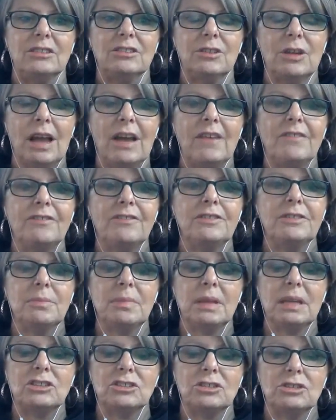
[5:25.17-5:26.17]
You have to
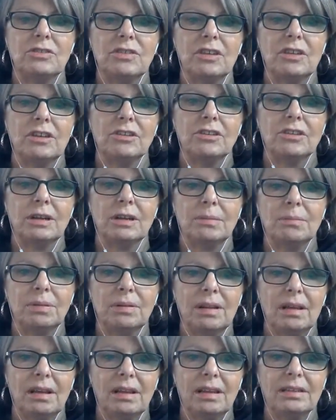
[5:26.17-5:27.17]
make sure that you're
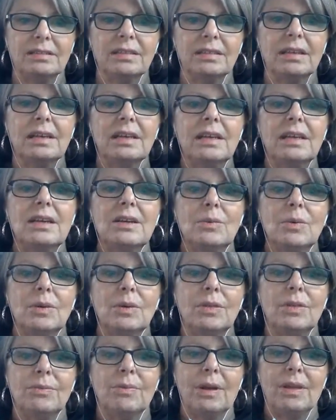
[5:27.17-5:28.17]
compliant with
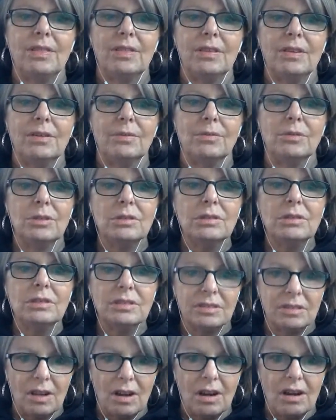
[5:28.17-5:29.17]
what the
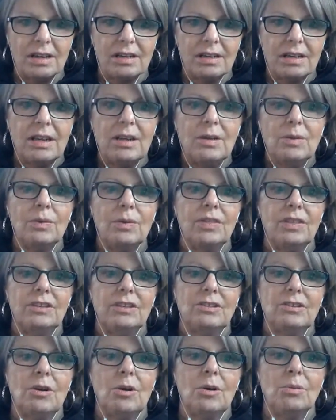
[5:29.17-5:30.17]
rules are within
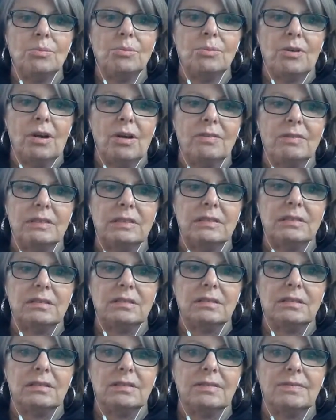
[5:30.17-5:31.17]
your home
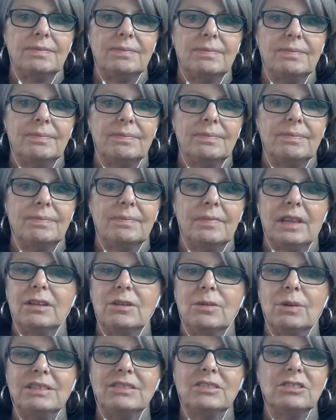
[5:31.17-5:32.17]
province. Any
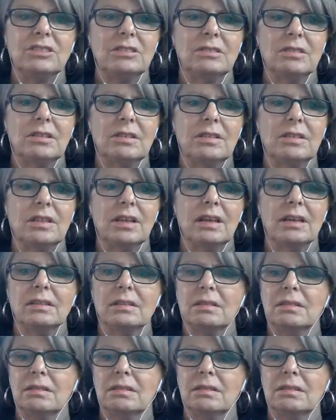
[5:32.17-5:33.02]
questions on that?